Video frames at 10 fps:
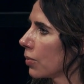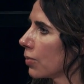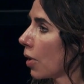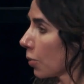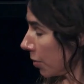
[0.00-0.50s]

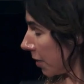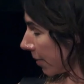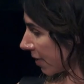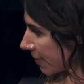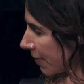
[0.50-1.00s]
wrote all the
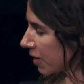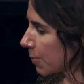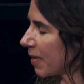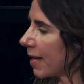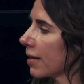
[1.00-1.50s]
lyrics first,
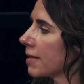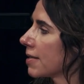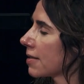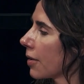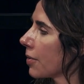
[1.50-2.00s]
but then I
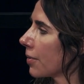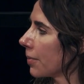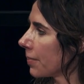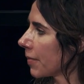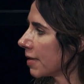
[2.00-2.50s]
sung
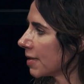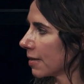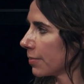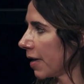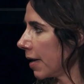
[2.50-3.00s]
them. I
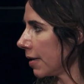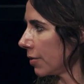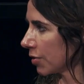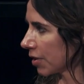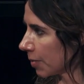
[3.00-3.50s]
didn't play an
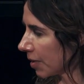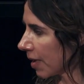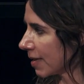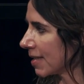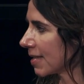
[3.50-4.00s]
instrument,
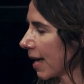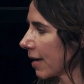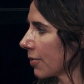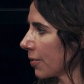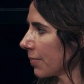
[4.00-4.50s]
I
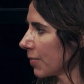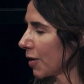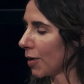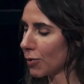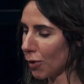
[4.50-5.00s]
sang them,
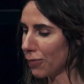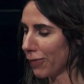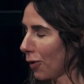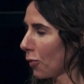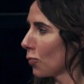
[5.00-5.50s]
and I'd go
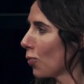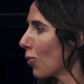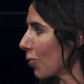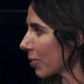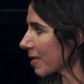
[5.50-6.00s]
for long
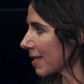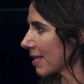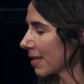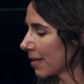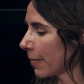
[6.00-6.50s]

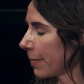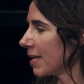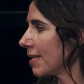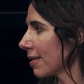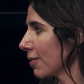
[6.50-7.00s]
walks,
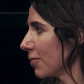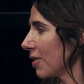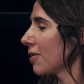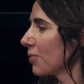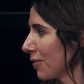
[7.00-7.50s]
beating the
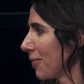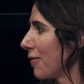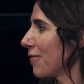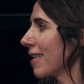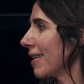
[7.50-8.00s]
rhythm with my
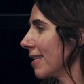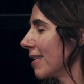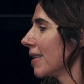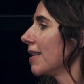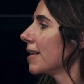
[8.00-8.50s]
feet,
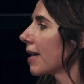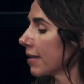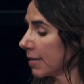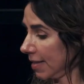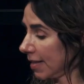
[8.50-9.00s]
and
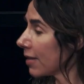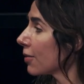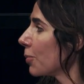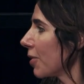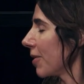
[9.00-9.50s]
I'd sing
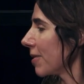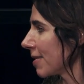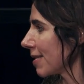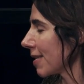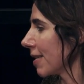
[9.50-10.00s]
the
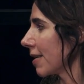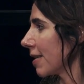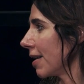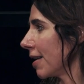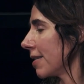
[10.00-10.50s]
words,
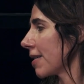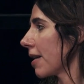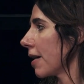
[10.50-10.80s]
and